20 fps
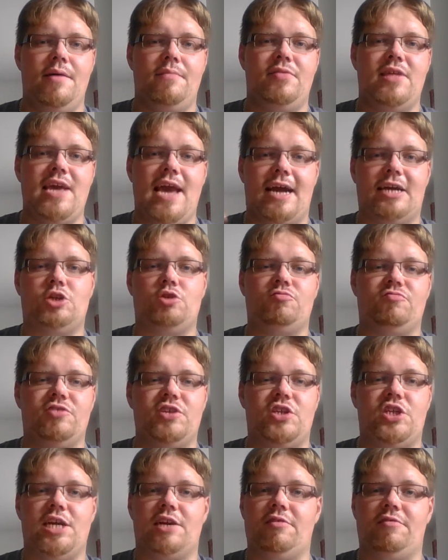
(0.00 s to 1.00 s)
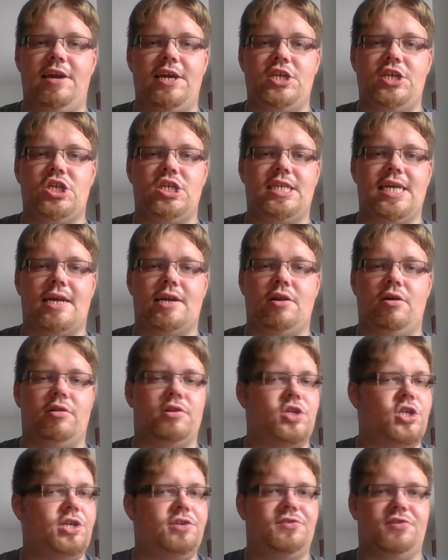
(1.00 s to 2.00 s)
The actual regeneration
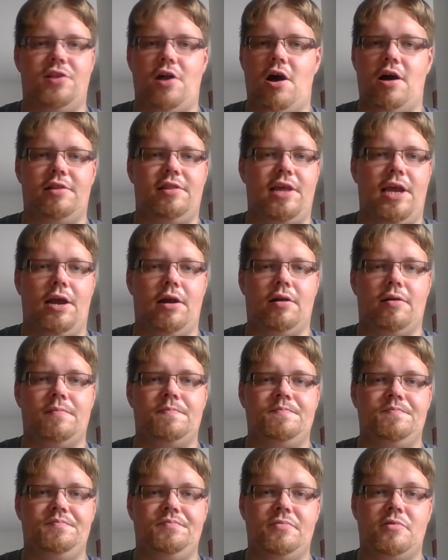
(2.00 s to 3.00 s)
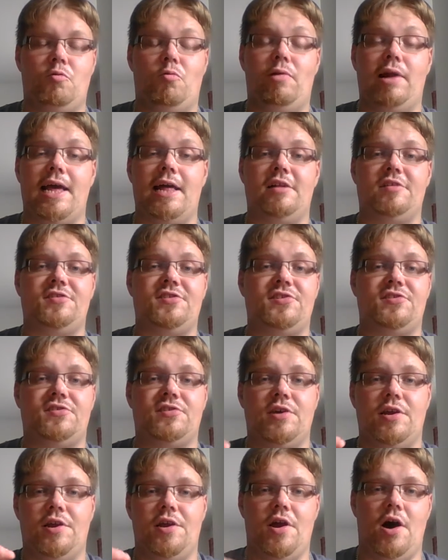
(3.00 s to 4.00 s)
technology is not there. What else is
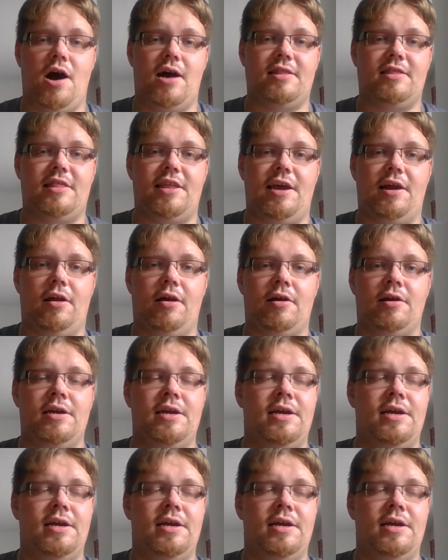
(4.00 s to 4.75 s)
not there?